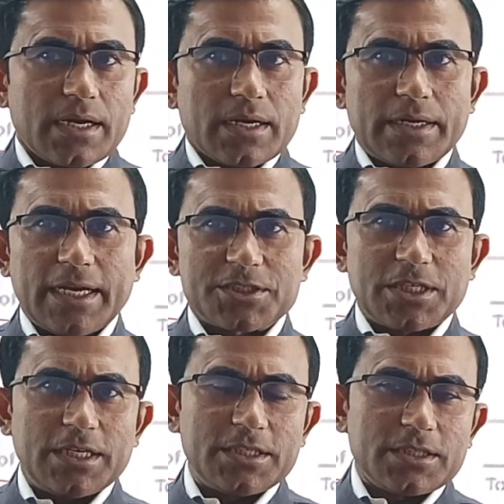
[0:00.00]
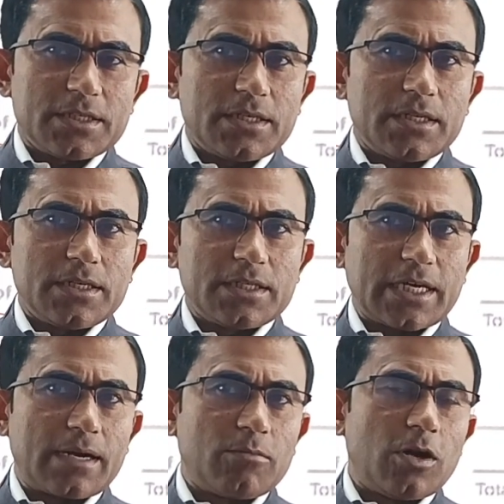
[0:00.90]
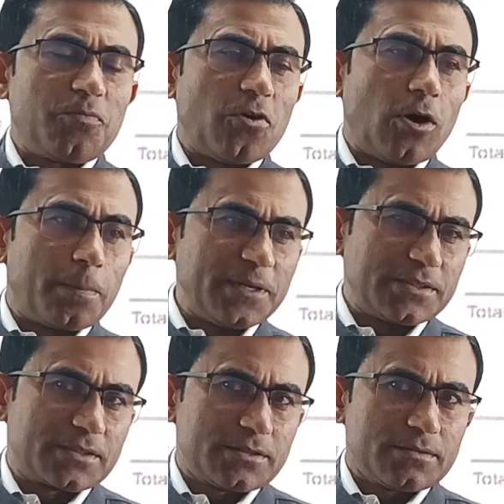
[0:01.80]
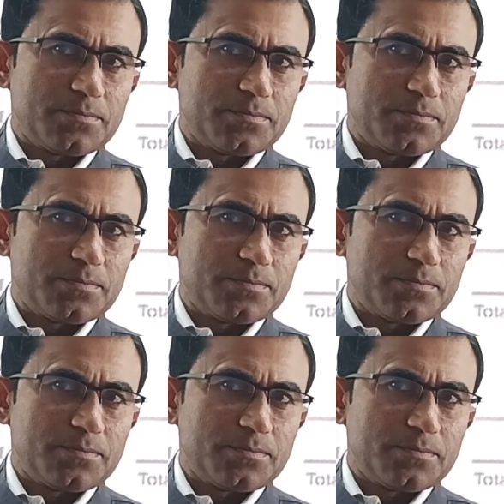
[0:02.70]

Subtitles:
Next is term of office.